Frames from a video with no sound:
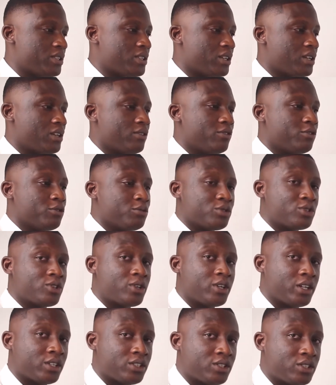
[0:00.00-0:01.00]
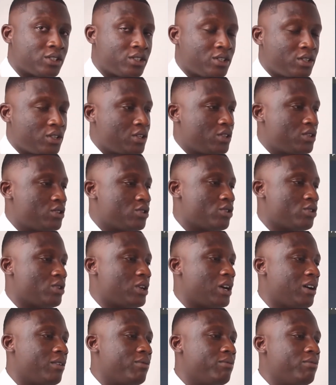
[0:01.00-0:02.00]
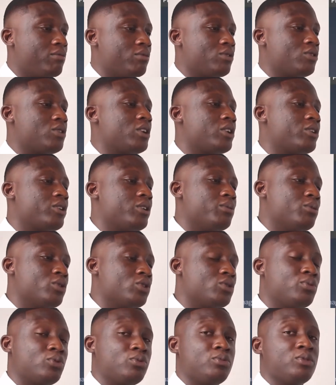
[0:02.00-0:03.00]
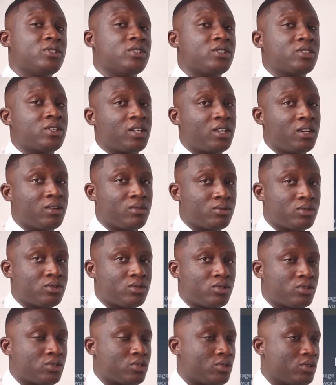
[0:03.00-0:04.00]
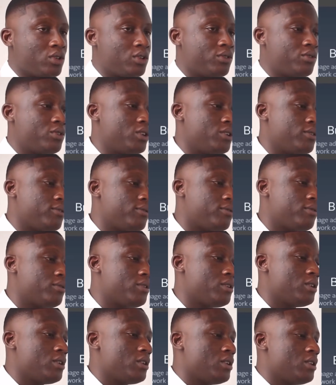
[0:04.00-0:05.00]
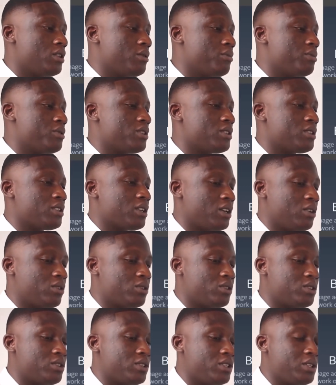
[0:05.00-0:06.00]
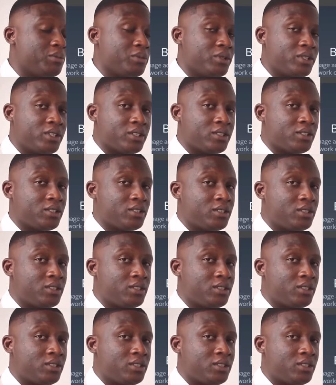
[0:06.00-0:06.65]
account from scratch, so you can create multiple business accounts. So even if the business account is limited,